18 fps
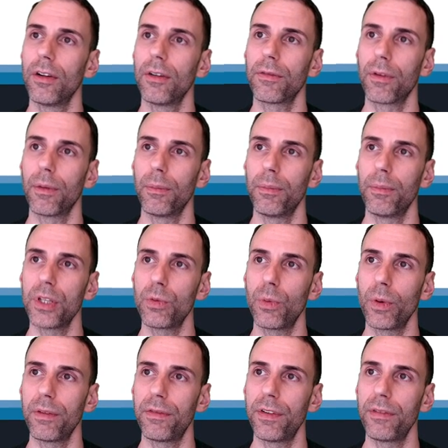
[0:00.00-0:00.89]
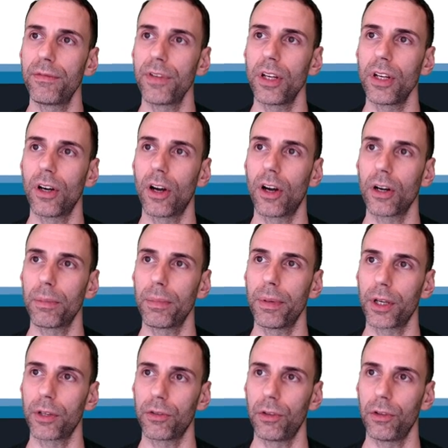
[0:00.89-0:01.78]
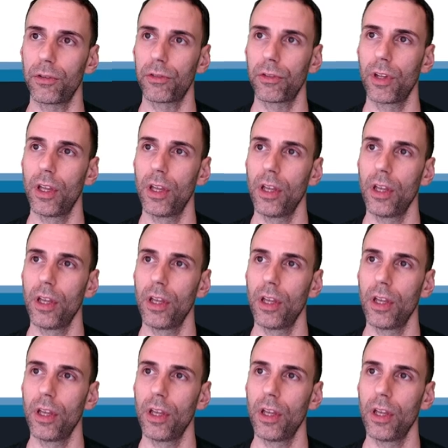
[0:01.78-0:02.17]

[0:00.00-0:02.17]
from between 50 and 100 pixels.